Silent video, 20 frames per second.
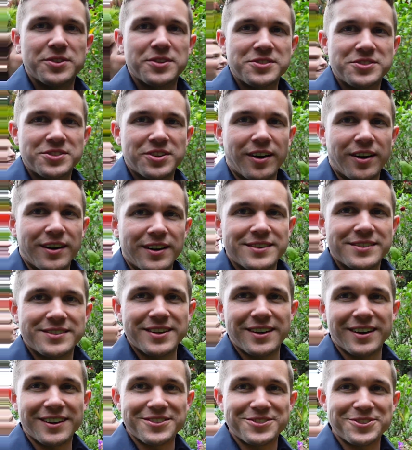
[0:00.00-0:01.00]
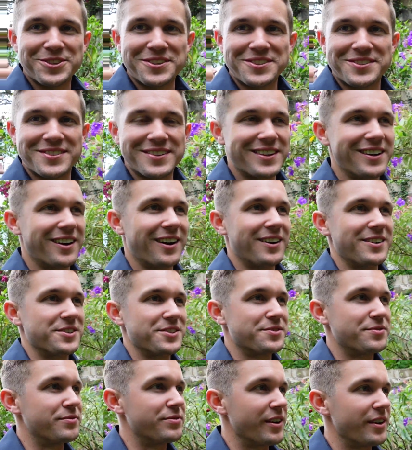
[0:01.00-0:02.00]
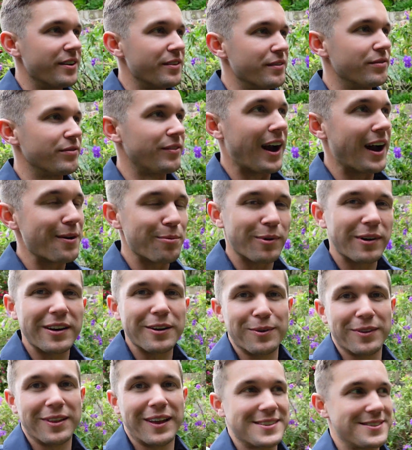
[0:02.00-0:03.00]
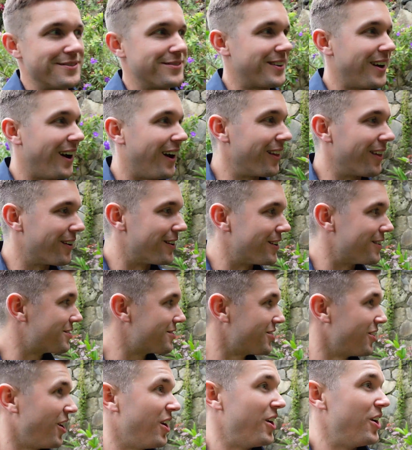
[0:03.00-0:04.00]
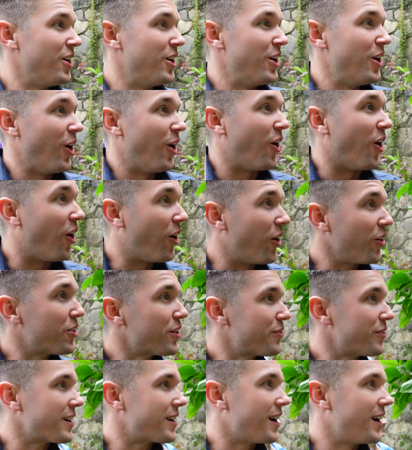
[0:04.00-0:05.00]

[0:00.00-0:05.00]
these gardens here, as you can see, are just very vibrant with lots of colors, all different